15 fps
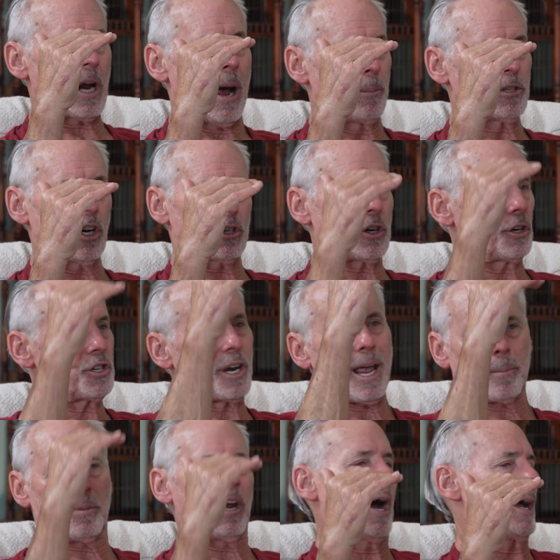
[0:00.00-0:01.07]
a competition, because you
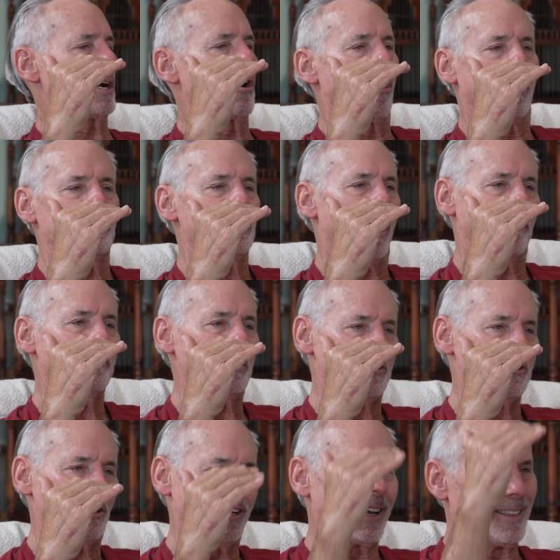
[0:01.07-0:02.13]
can't be high carbs,
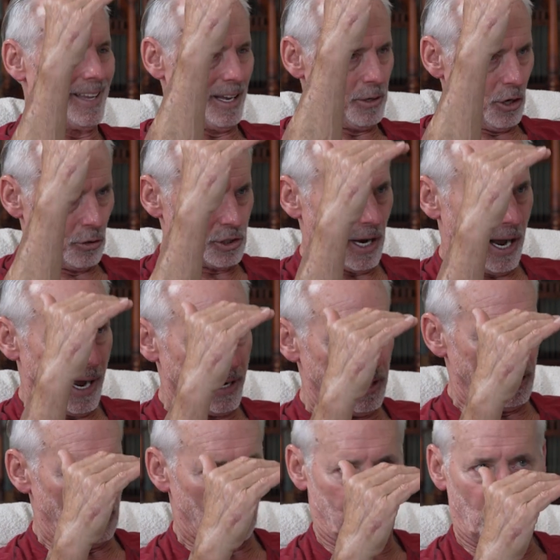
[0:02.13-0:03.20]
obviously. At the end, you're
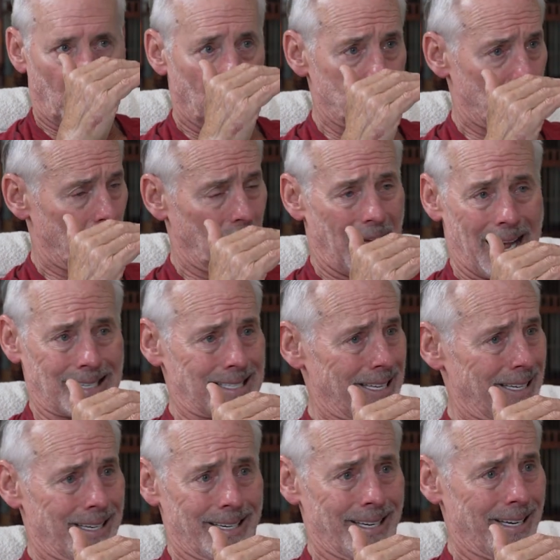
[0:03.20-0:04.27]
dieting, your carbs are the last
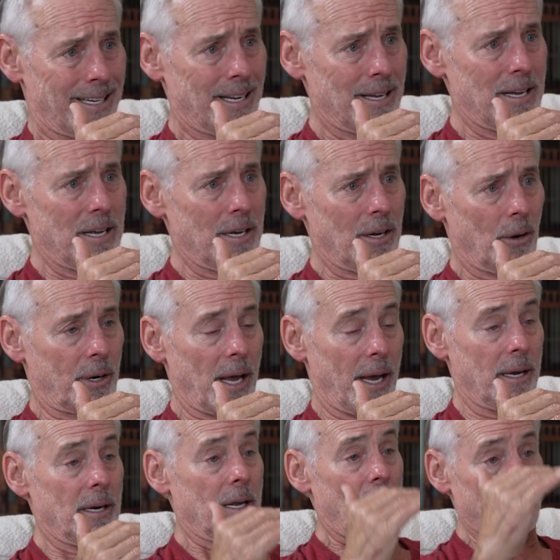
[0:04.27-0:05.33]
thing you need,
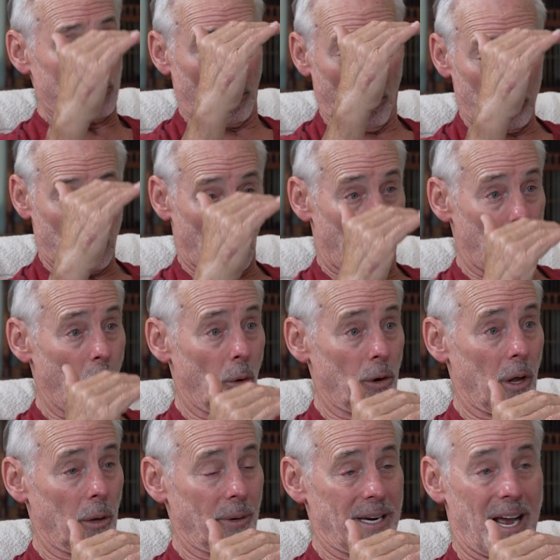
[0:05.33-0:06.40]
okay? So those are going
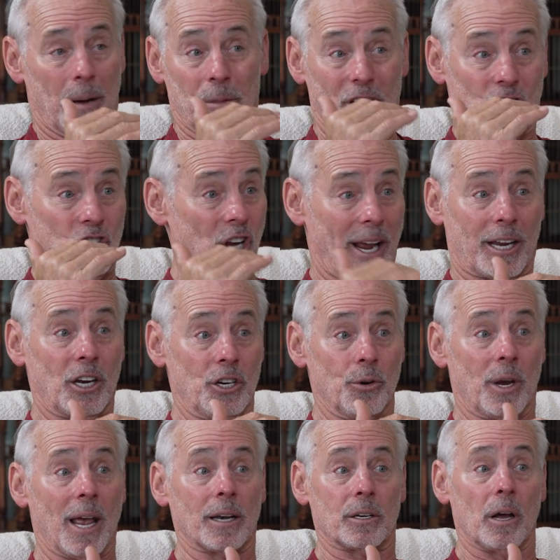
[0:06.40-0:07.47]
all the way down. The second you
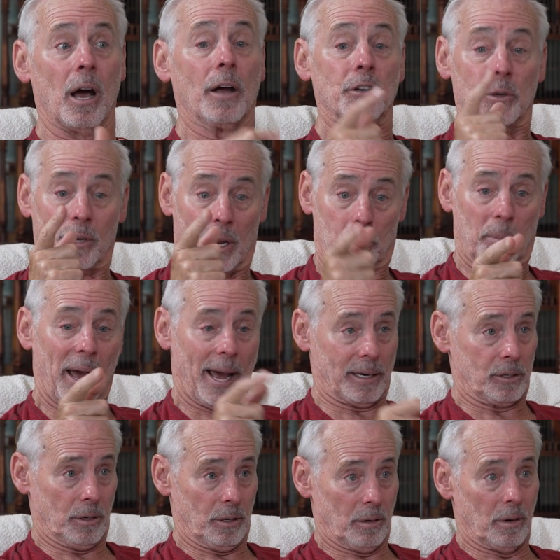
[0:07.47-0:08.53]
get done, you get
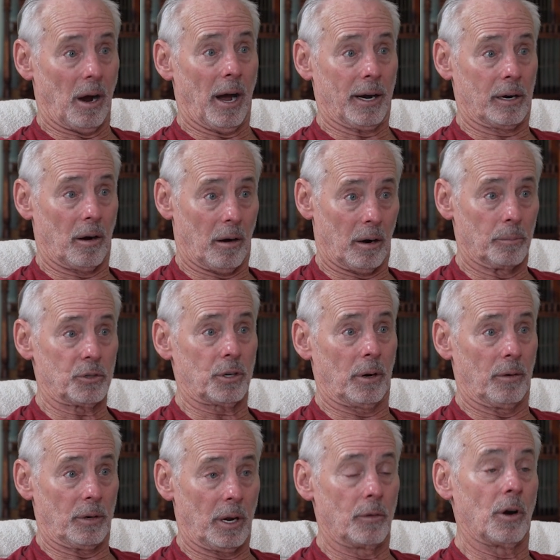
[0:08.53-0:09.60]
back to your high carbs,
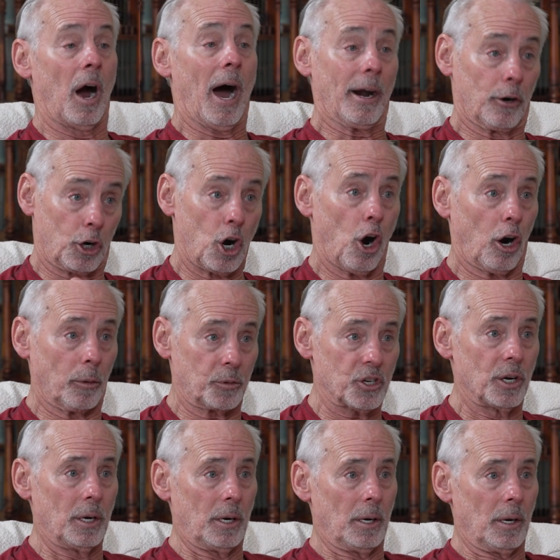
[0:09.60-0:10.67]
get higher carbs,
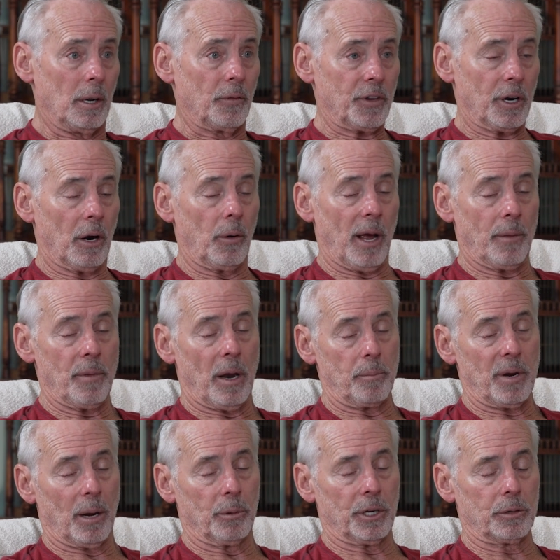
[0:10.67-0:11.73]
and then
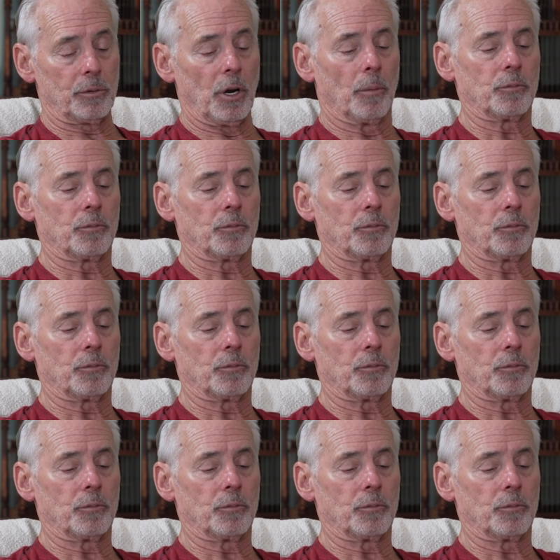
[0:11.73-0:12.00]
be able to